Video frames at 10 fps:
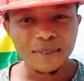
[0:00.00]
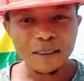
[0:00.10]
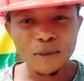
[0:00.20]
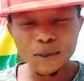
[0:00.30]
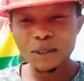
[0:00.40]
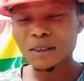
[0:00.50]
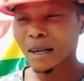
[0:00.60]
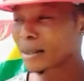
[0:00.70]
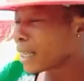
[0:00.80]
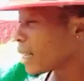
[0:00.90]
I love seeing the
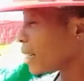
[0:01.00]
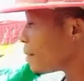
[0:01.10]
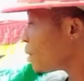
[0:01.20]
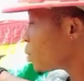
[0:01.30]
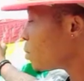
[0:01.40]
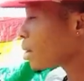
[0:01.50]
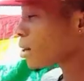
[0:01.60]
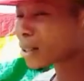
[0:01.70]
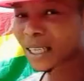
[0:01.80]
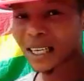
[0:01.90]
country. Ghana is a small
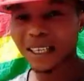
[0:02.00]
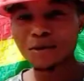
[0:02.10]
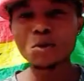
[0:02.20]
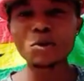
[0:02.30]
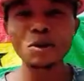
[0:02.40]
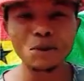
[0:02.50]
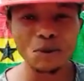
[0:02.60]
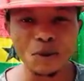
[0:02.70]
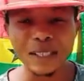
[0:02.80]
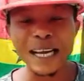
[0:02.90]
country. Ghana, who told
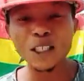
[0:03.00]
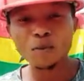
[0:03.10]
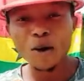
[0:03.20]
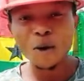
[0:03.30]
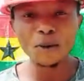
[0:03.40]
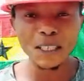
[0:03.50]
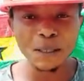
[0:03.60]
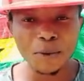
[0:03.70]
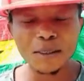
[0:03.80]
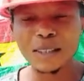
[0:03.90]
you? They are a small country,
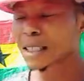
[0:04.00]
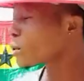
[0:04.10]
but